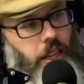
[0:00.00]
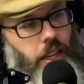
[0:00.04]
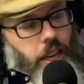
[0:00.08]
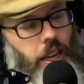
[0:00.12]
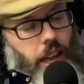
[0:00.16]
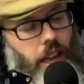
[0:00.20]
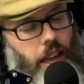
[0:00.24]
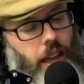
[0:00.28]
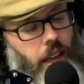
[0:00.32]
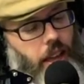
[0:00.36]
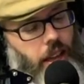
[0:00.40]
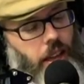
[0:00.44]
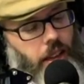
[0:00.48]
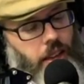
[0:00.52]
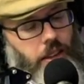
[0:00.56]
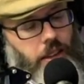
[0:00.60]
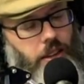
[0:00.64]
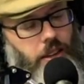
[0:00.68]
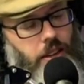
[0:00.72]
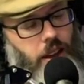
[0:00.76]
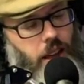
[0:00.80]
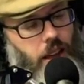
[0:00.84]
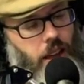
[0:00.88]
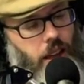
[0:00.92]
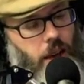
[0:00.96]

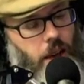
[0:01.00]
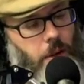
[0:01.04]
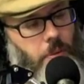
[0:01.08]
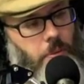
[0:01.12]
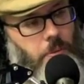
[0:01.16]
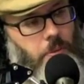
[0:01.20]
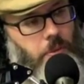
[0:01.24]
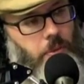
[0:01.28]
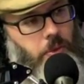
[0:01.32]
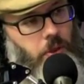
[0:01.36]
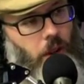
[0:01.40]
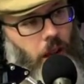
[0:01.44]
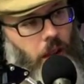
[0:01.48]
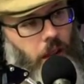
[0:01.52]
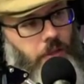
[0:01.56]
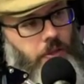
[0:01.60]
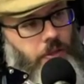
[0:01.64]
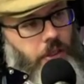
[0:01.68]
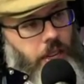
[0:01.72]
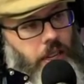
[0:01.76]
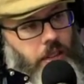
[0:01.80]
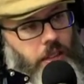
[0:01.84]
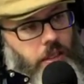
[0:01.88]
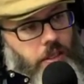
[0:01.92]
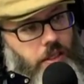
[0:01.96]
and um,
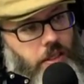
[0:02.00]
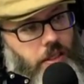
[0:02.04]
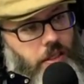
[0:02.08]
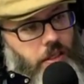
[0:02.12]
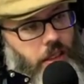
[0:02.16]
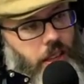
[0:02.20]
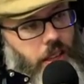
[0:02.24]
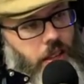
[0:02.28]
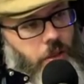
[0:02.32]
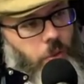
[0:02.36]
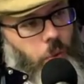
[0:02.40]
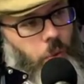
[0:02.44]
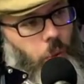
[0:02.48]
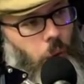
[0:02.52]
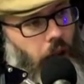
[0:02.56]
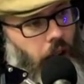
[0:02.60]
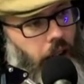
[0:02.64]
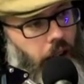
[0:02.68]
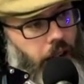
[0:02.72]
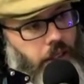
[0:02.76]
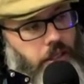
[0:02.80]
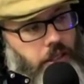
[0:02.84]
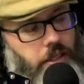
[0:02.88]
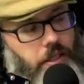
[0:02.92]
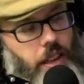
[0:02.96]
solomon is is
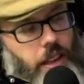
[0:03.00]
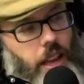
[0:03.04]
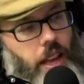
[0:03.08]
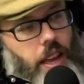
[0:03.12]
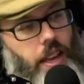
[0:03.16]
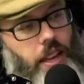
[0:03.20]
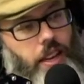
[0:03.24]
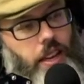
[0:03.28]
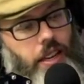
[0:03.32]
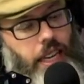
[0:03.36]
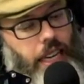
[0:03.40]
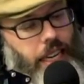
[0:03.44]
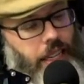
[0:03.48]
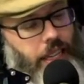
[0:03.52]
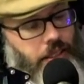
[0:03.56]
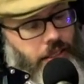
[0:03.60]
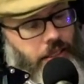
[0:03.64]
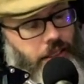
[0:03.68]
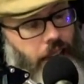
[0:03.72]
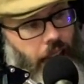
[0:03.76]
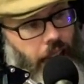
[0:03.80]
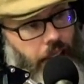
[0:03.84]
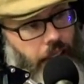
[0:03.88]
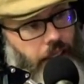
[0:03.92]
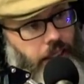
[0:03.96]
wise and he's
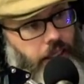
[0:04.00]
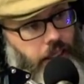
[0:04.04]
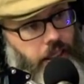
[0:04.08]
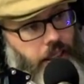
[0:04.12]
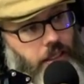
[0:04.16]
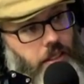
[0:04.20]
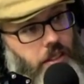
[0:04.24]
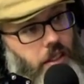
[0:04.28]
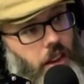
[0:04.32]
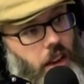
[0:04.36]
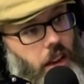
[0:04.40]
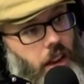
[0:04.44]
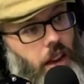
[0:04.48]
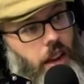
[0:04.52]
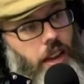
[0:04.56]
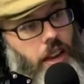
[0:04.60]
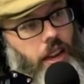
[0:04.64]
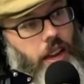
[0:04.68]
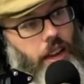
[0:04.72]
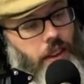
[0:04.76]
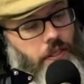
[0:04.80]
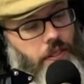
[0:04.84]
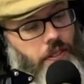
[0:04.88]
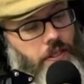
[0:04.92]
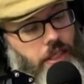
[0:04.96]
saying this
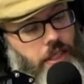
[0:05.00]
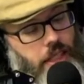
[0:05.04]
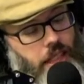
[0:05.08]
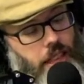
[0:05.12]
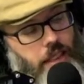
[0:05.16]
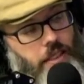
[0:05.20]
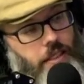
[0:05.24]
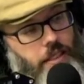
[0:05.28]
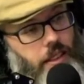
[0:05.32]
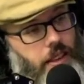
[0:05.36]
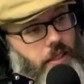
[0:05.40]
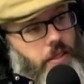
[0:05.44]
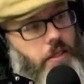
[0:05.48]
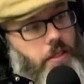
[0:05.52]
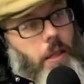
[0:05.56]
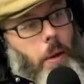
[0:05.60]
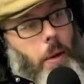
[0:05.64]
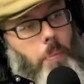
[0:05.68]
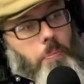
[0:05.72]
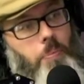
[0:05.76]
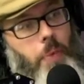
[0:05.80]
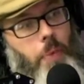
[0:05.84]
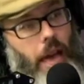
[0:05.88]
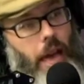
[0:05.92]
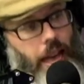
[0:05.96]
if this is
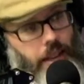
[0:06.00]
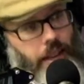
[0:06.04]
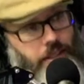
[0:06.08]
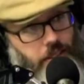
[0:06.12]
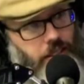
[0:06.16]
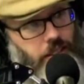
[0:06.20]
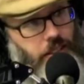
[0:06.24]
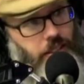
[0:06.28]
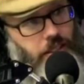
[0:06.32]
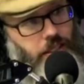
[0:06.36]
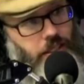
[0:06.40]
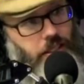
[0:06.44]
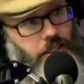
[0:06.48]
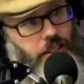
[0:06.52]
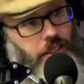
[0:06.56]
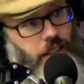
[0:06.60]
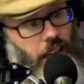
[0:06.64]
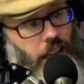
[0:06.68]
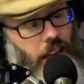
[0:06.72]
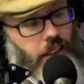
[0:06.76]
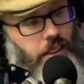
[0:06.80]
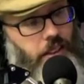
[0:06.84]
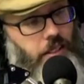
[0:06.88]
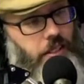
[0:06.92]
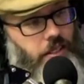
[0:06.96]
the best
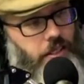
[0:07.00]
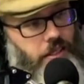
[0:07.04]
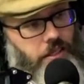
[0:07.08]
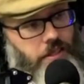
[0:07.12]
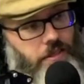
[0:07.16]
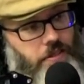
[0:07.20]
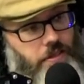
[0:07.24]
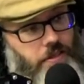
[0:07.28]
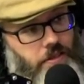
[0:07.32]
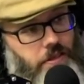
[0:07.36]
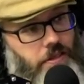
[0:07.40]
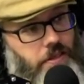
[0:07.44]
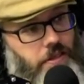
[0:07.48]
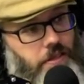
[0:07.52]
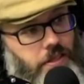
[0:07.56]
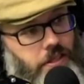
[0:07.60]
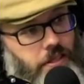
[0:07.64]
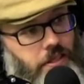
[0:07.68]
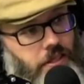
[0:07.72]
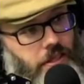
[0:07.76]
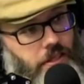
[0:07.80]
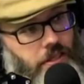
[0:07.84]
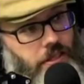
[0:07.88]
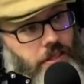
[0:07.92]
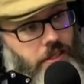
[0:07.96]
that
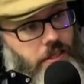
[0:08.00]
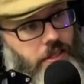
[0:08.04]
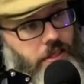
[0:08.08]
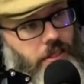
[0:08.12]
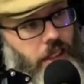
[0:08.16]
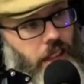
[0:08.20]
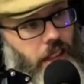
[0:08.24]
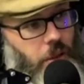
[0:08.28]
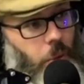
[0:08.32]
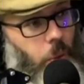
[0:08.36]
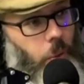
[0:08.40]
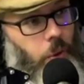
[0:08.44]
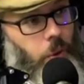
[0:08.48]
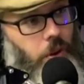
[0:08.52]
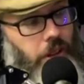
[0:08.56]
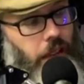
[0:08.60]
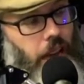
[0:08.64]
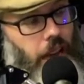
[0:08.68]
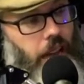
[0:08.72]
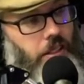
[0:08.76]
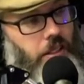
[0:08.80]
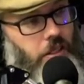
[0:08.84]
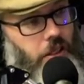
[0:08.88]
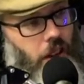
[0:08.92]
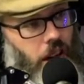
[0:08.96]
that the world
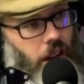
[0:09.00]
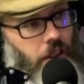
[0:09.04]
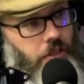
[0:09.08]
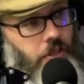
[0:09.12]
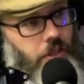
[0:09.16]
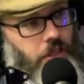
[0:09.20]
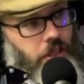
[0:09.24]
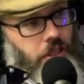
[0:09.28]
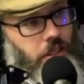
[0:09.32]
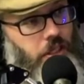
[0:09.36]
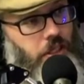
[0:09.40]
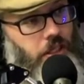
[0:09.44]
has to offer